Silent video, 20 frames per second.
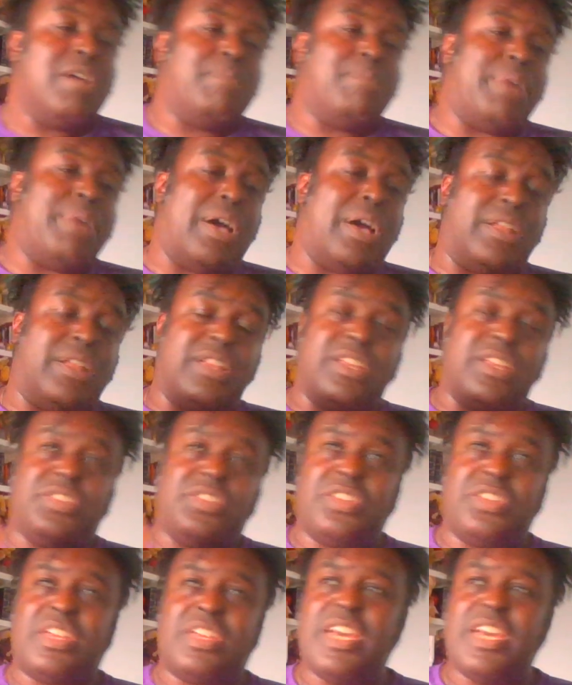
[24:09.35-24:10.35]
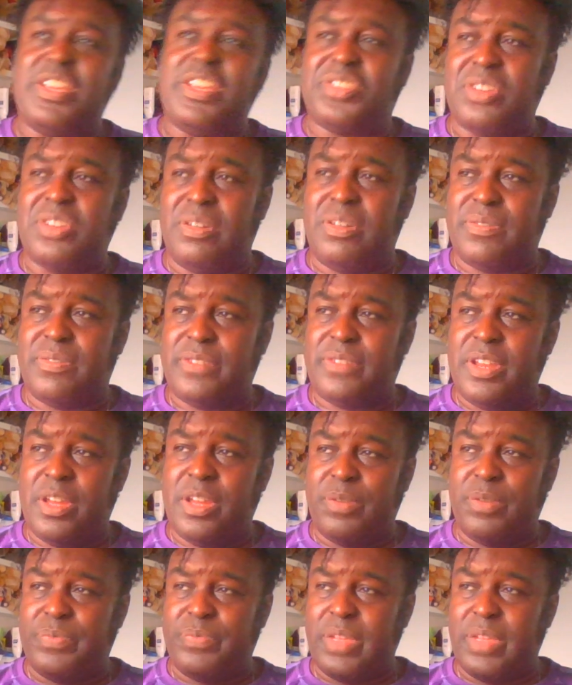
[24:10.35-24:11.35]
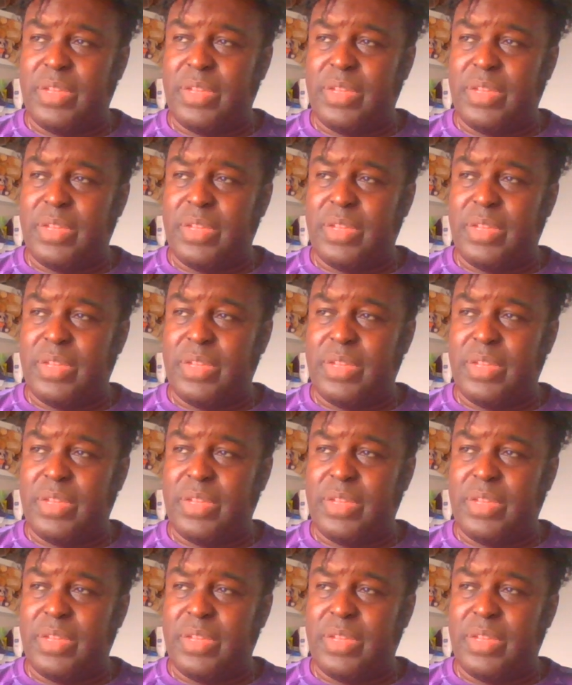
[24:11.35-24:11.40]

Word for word: But it's a case of, you know,